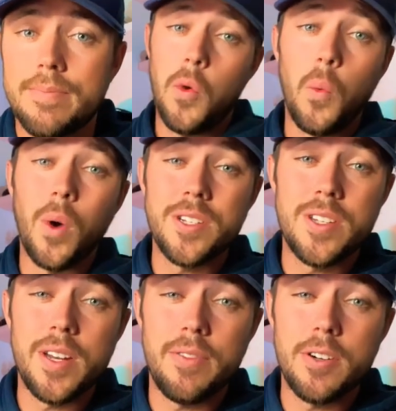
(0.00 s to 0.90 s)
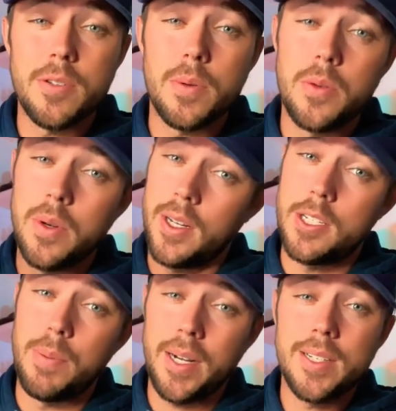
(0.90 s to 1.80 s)
What's the difference between
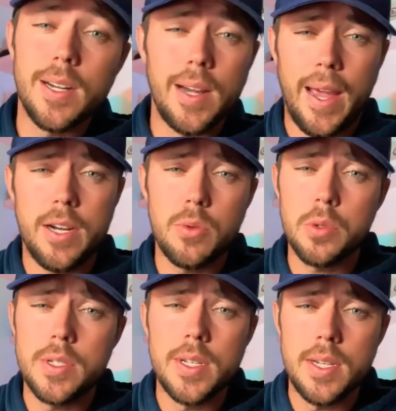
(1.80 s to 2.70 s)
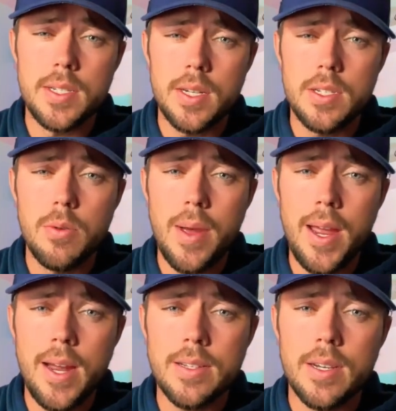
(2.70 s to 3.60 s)
expected and actual statistics, you may
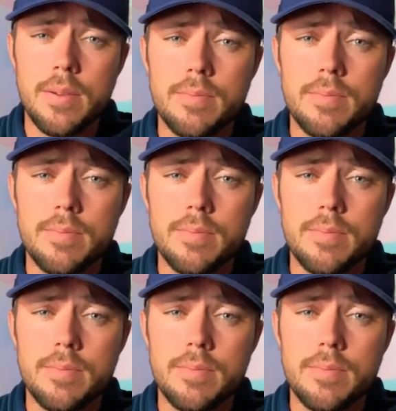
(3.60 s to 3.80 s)
ask?